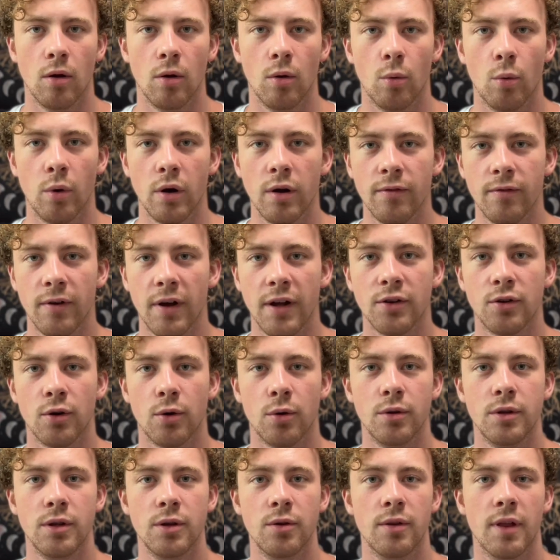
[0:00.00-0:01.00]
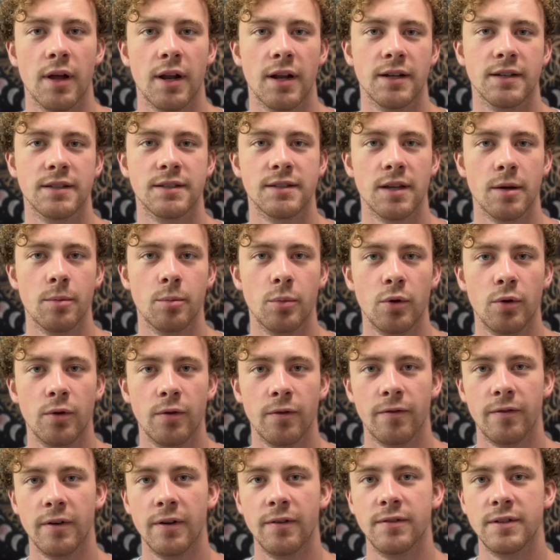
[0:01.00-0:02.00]
What if I told you that a simple
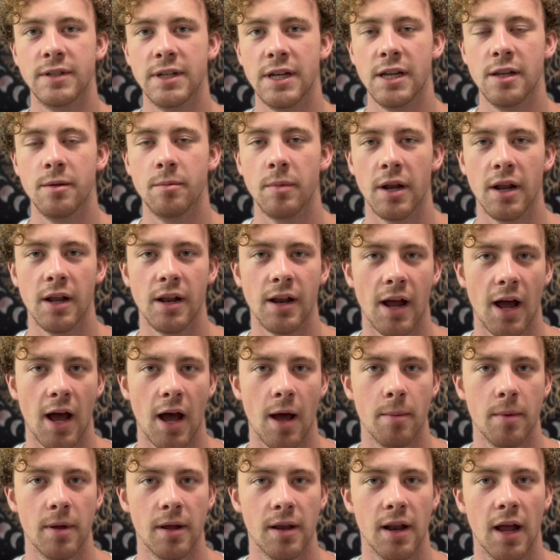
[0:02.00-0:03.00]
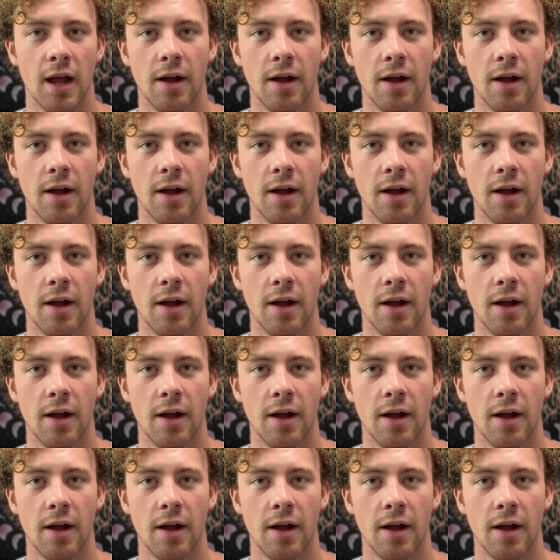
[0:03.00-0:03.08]
15-minute habit